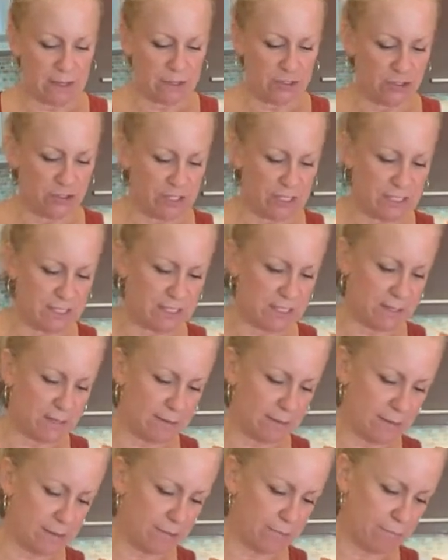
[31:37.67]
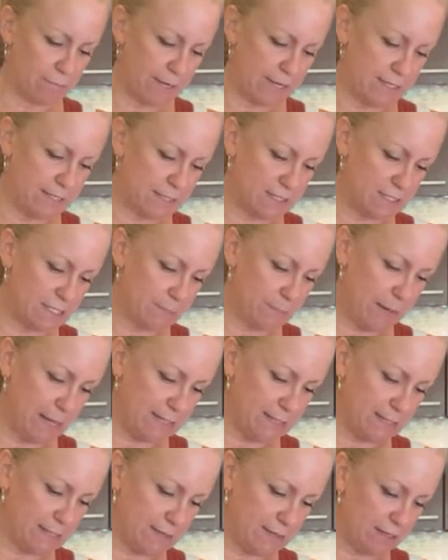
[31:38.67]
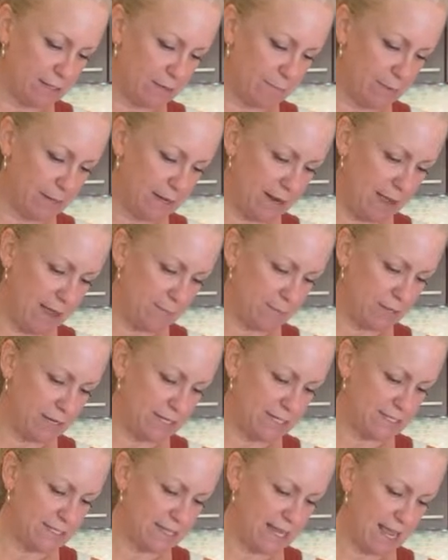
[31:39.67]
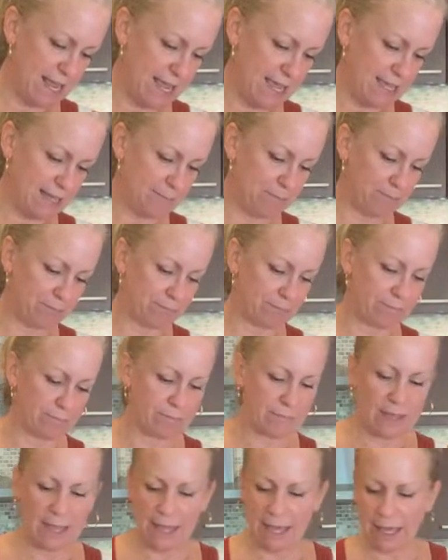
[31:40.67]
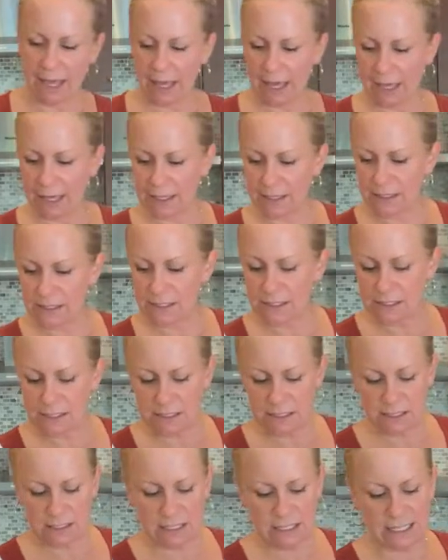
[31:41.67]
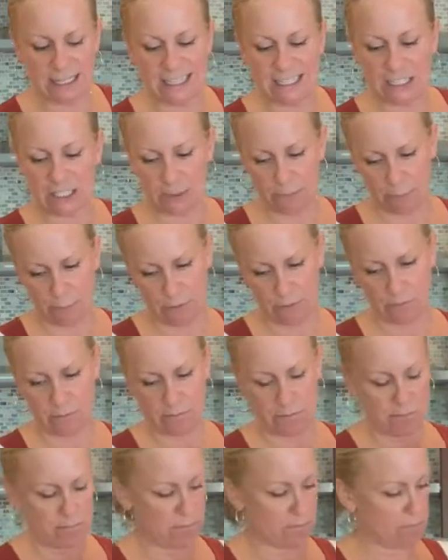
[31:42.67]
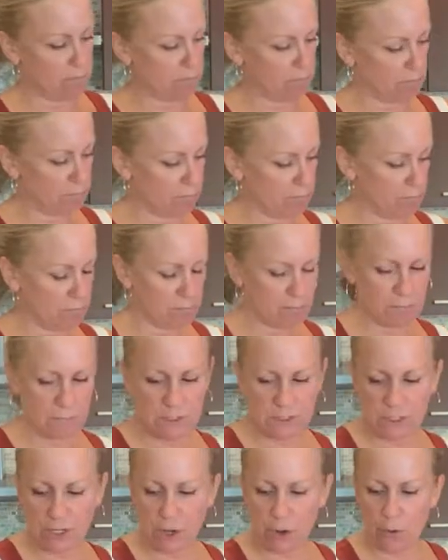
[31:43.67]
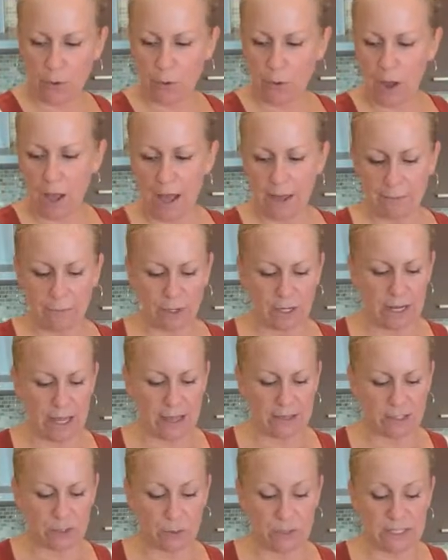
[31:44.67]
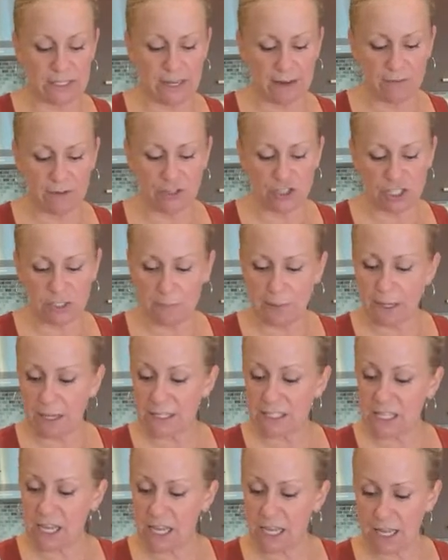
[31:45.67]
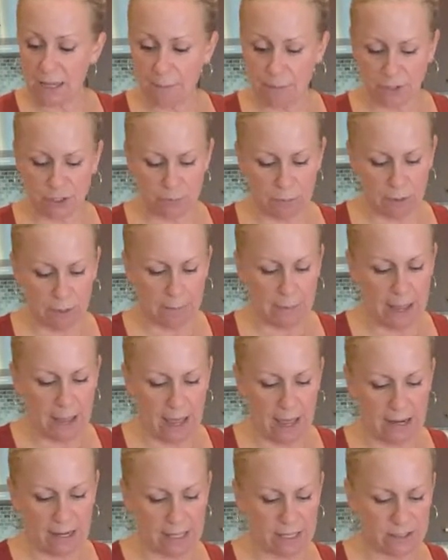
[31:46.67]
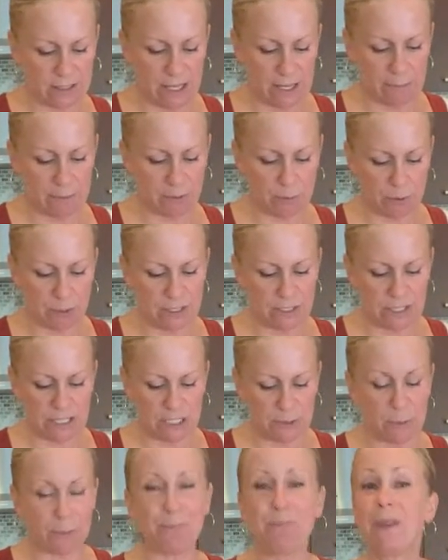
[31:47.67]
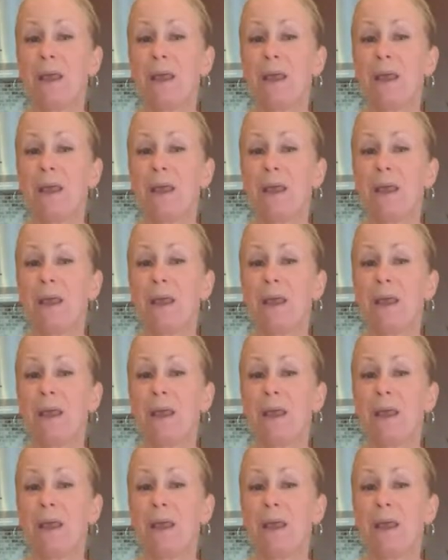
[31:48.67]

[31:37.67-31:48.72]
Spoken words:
just to raise the spice a little bit. I'm going to say a teaspoon. So instead of it just being a tablespoon, I'm adding a tablespoon and a teaspoon